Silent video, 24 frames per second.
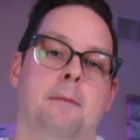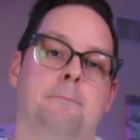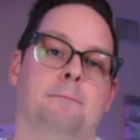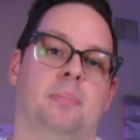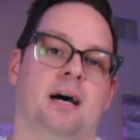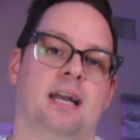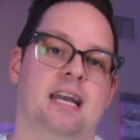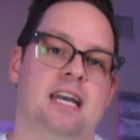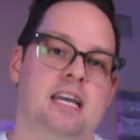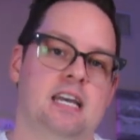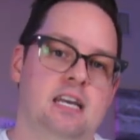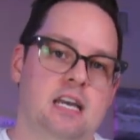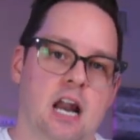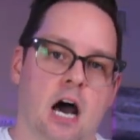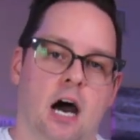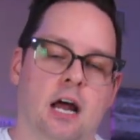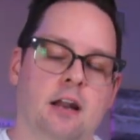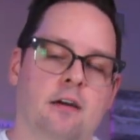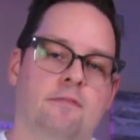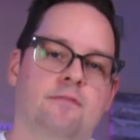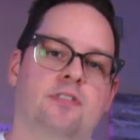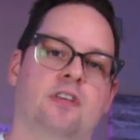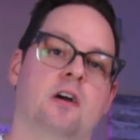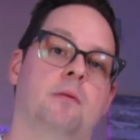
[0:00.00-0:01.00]
but
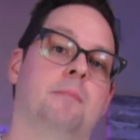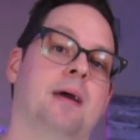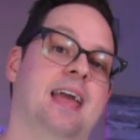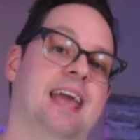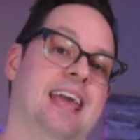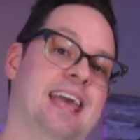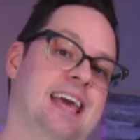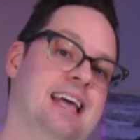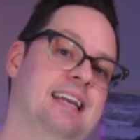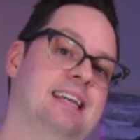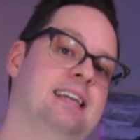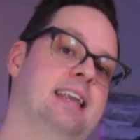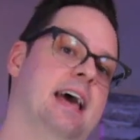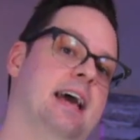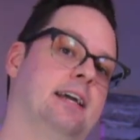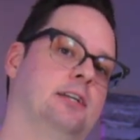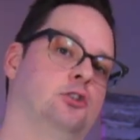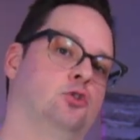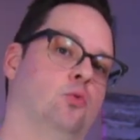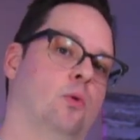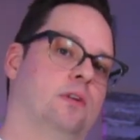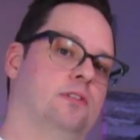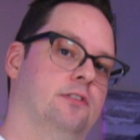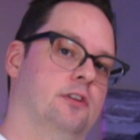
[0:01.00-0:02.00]
none of them
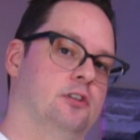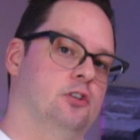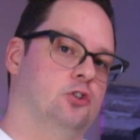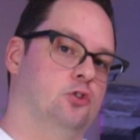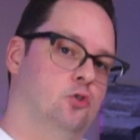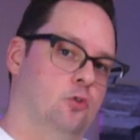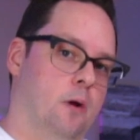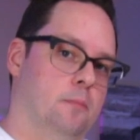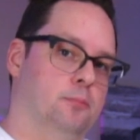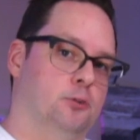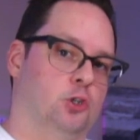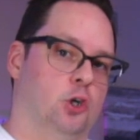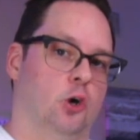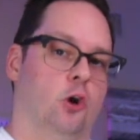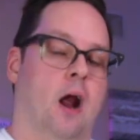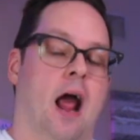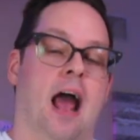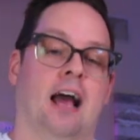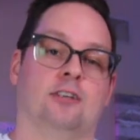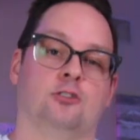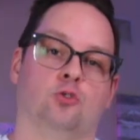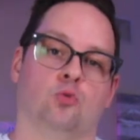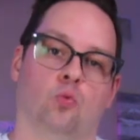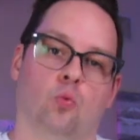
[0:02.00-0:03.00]
index with the scripture
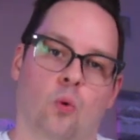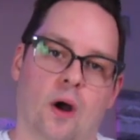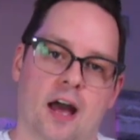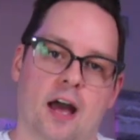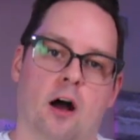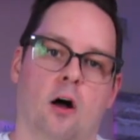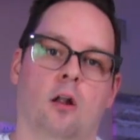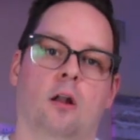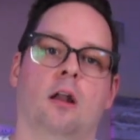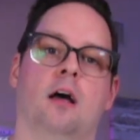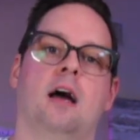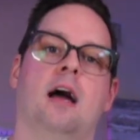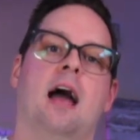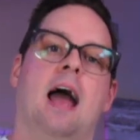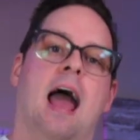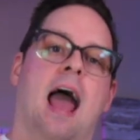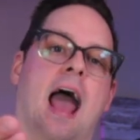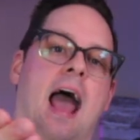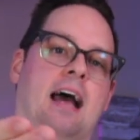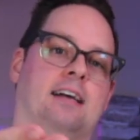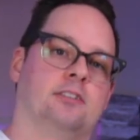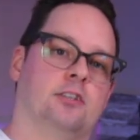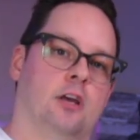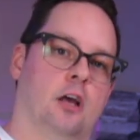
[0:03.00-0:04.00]
as well
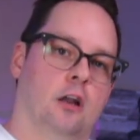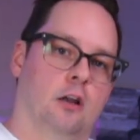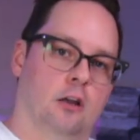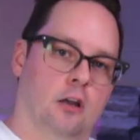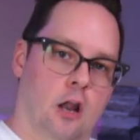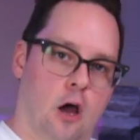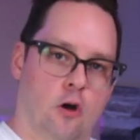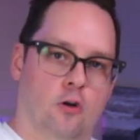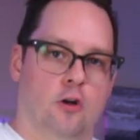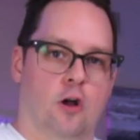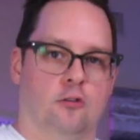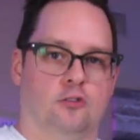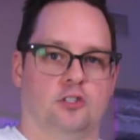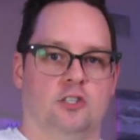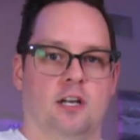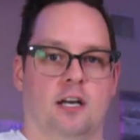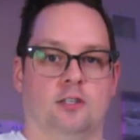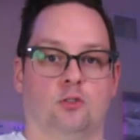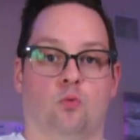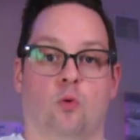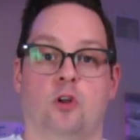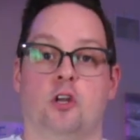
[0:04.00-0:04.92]
as Logos does,